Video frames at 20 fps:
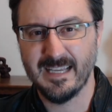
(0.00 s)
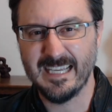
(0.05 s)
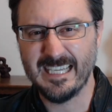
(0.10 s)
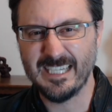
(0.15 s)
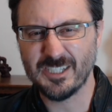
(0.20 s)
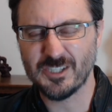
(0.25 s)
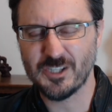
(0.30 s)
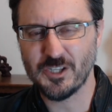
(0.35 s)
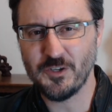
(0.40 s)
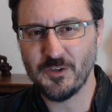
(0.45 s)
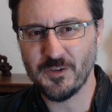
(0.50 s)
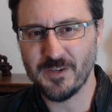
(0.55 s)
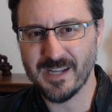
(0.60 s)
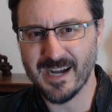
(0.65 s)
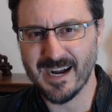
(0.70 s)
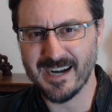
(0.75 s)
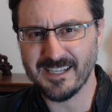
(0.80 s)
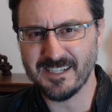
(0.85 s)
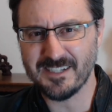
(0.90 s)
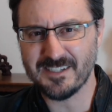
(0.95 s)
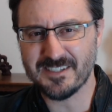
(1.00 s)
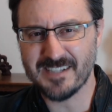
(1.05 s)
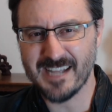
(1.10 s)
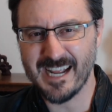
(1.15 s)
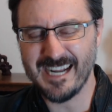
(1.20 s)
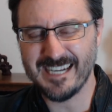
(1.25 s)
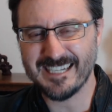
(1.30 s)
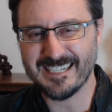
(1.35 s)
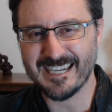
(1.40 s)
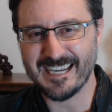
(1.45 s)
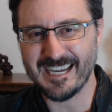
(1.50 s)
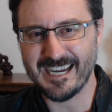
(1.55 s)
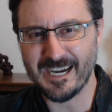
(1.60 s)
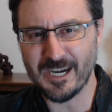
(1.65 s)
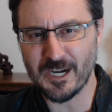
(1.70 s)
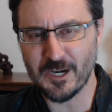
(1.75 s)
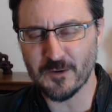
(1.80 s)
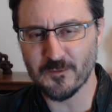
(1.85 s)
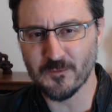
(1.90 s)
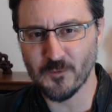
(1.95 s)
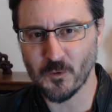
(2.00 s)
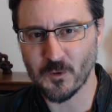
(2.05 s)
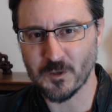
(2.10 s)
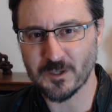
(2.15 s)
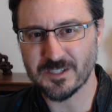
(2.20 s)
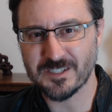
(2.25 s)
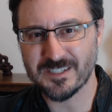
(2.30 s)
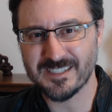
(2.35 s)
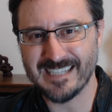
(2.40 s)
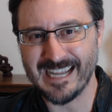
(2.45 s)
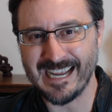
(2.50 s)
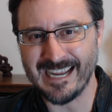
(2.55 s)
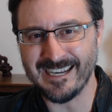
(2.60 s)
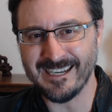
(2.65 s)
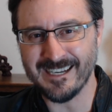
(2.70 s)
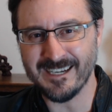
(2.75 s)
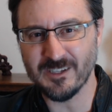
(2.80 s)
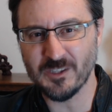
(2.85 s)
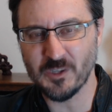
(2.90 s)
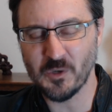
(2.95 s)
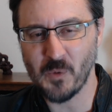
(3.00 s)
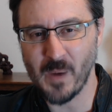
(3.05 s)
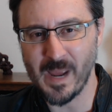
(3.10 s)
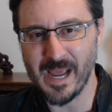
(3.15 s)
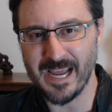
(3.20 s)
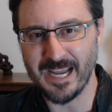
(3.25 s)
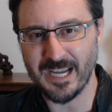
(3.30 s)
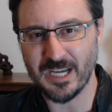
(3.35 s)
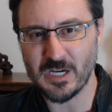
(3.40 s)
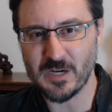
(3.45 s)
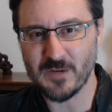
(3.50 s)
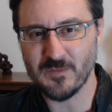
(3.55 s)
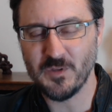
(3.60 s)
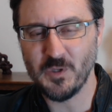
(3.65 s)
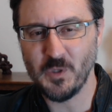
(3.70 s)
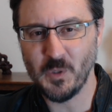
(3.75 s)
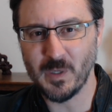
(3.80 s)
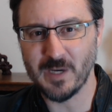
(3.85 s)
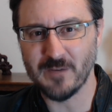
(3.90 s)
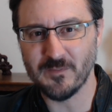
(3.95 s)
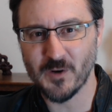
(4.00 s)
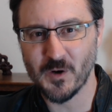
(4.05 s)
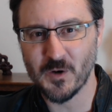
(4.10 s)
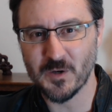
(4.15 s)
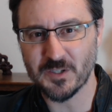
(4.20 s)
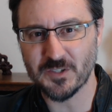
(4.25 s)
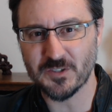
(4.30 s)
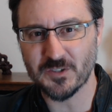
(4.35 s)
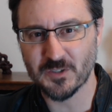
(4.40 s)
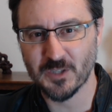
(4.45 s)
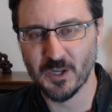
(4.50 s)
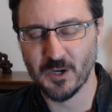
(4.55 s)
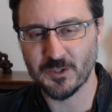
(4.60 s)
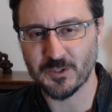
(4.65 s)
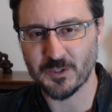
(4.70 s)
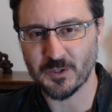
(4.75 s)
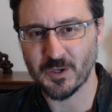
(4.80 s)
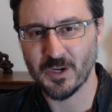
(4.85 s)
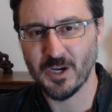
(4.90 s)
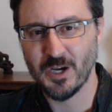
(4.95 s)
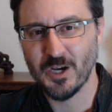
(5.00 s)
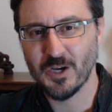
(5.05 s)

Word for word: Is the United States Air Force standing in the way of U F O disclosure?